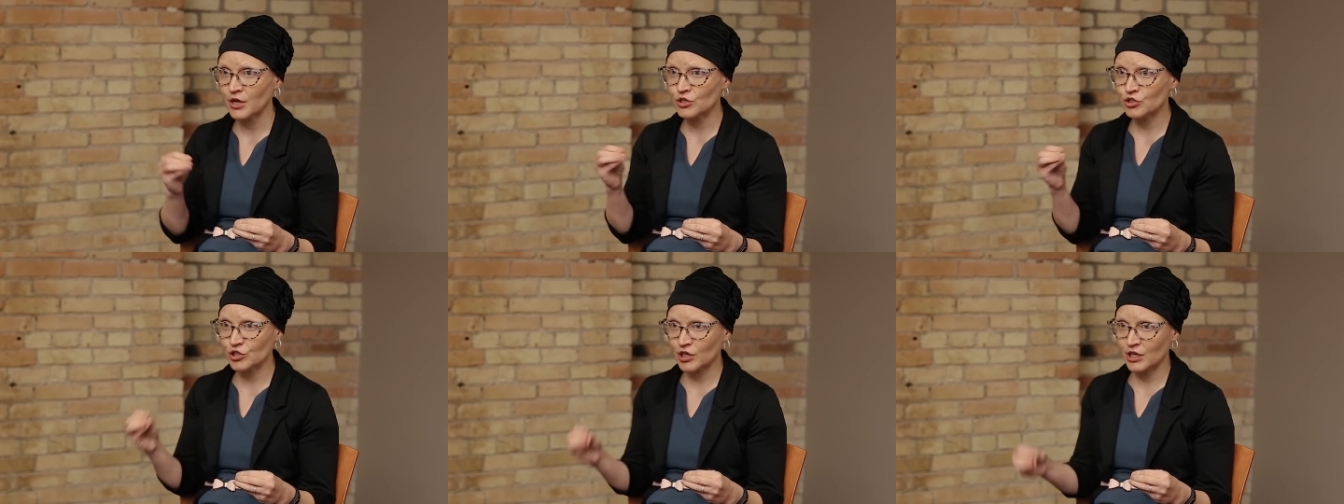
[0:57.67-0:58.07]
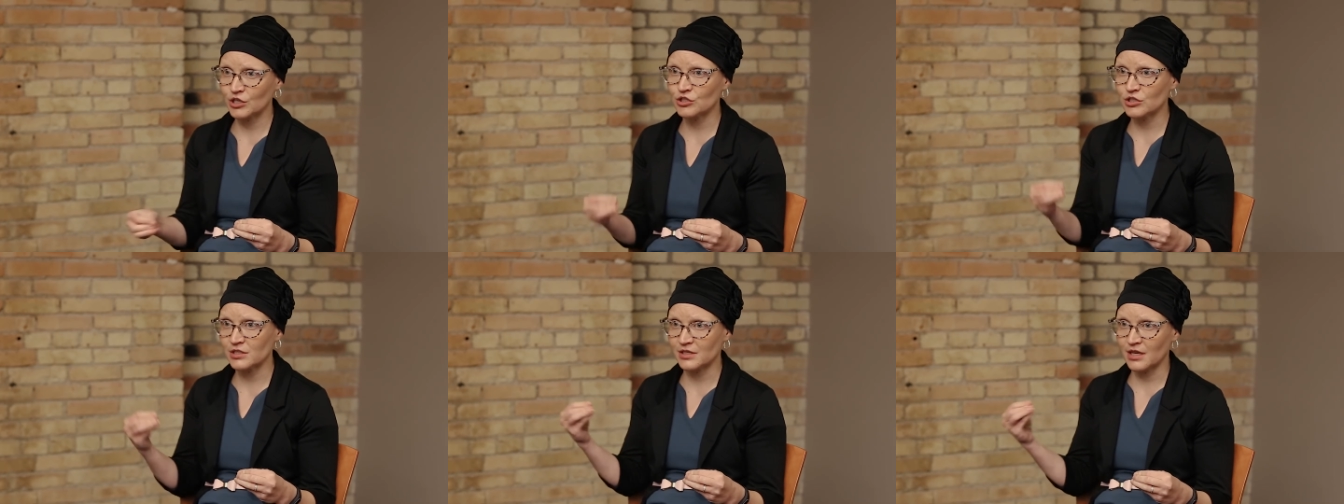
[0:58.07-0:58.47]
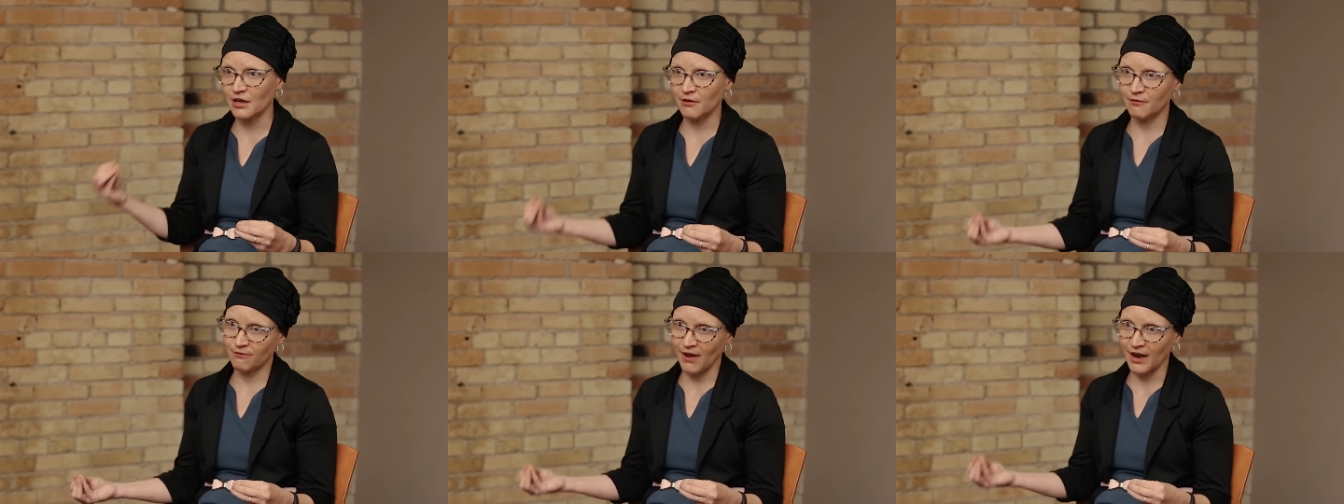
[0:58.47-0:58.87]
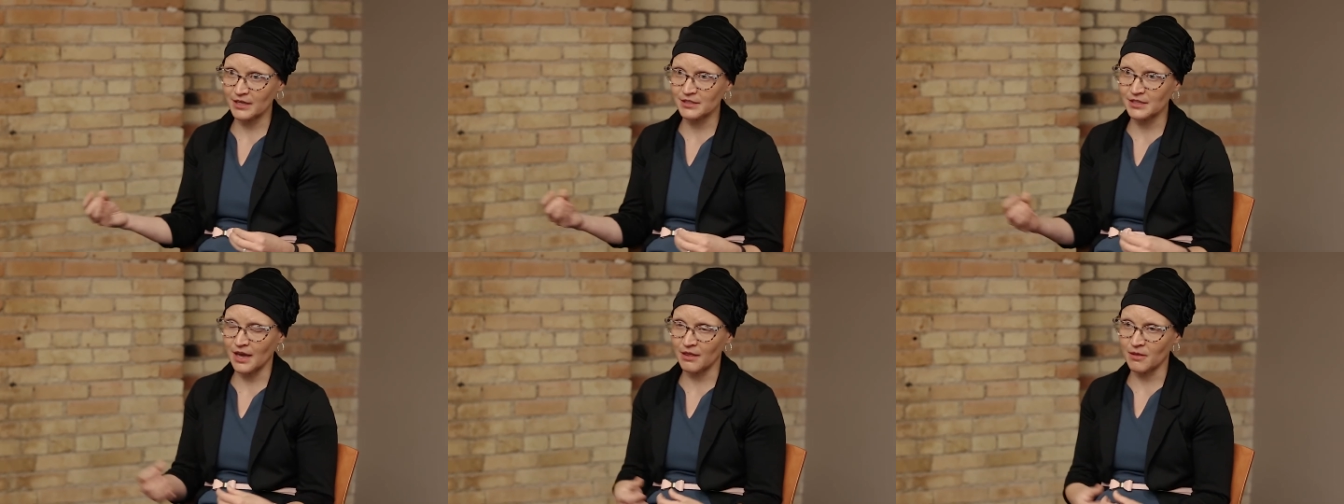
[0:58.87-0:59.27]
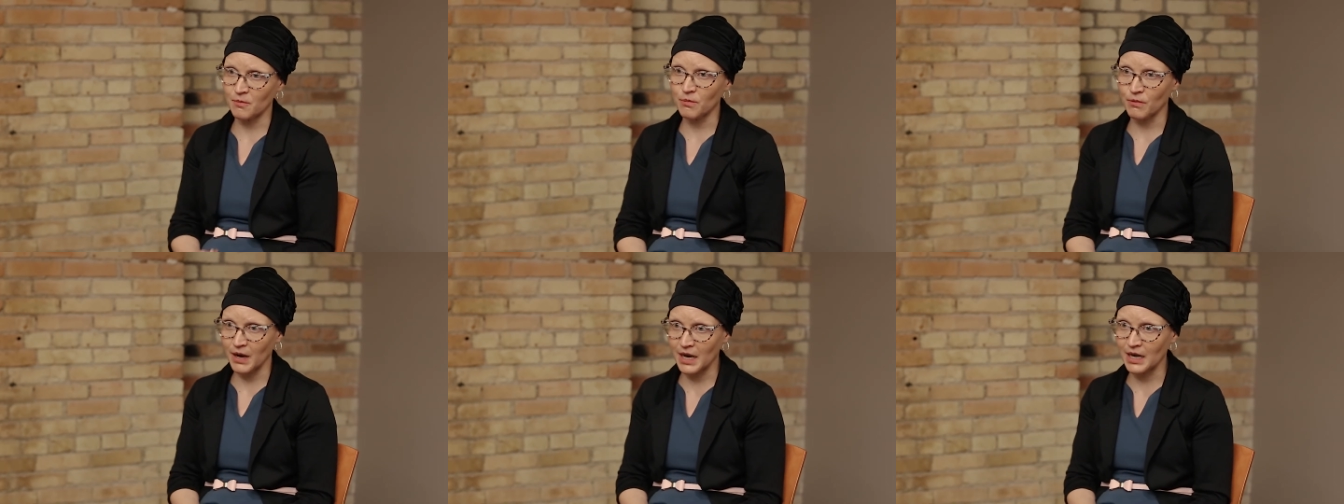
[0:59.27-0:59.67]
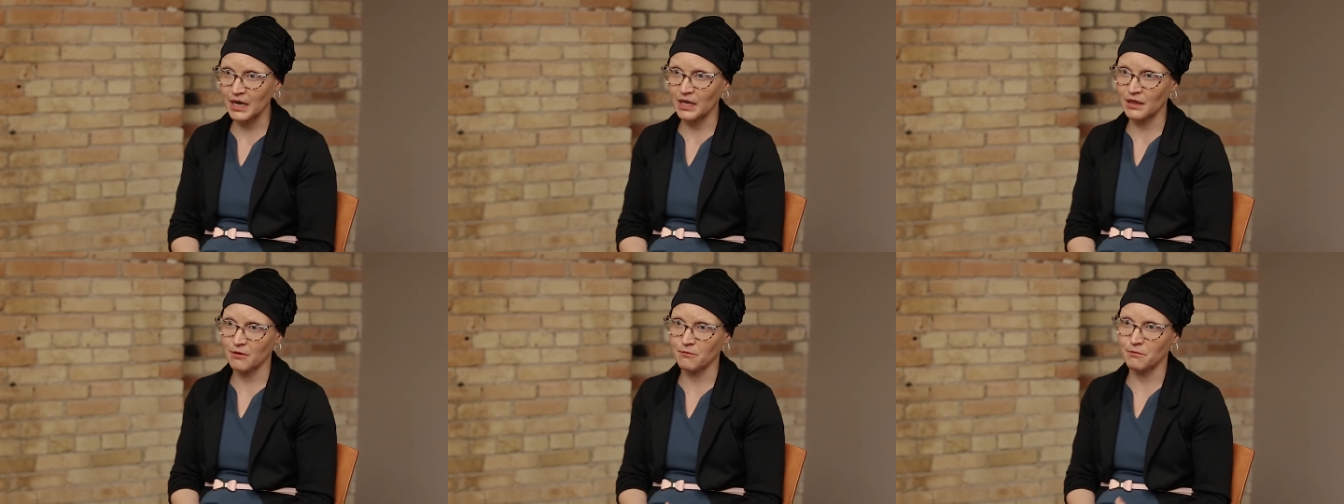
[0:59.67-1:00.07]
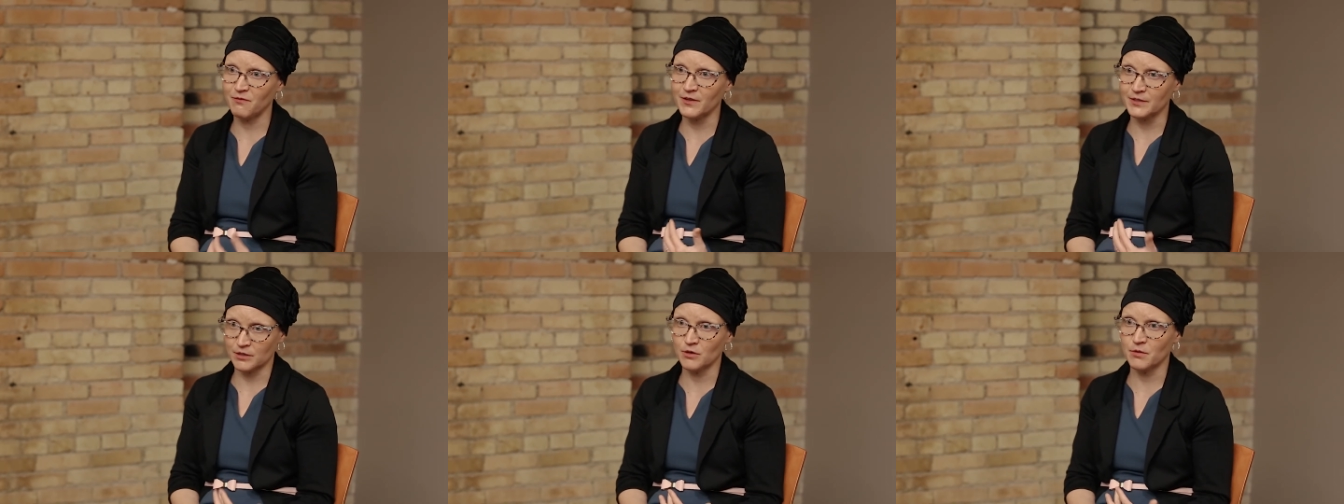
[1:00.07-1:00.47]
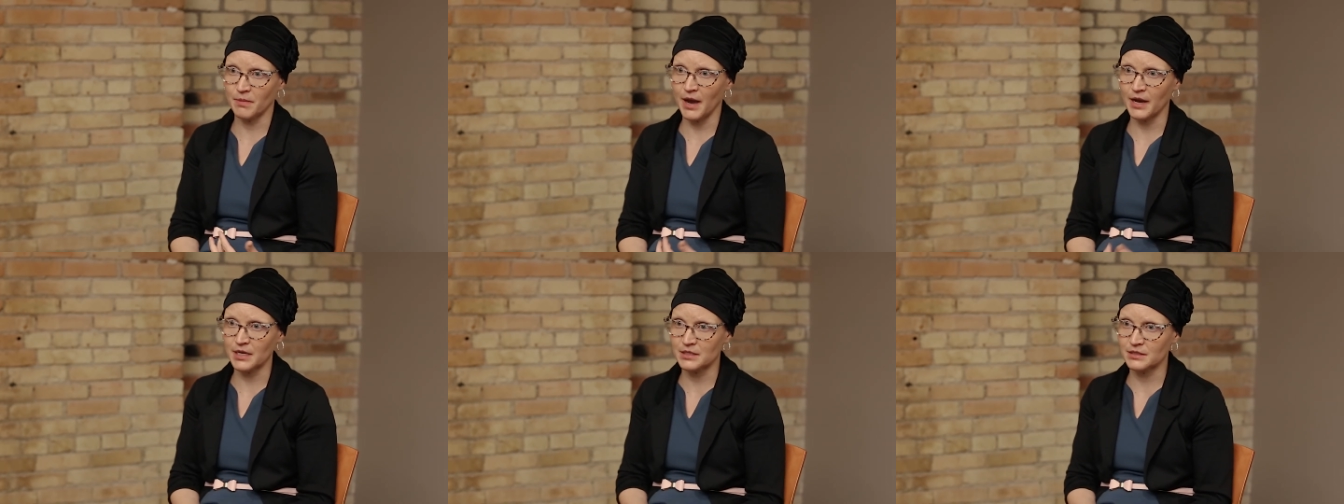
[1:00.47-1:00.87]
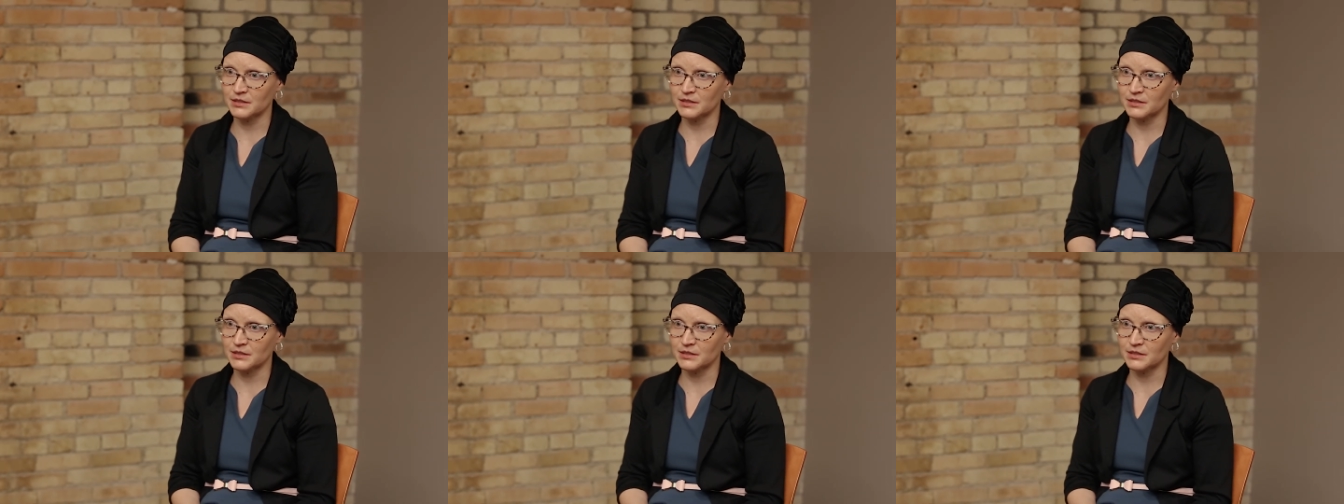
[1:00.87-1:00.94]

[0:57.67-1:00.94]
changes and effects on the brain and the physical body's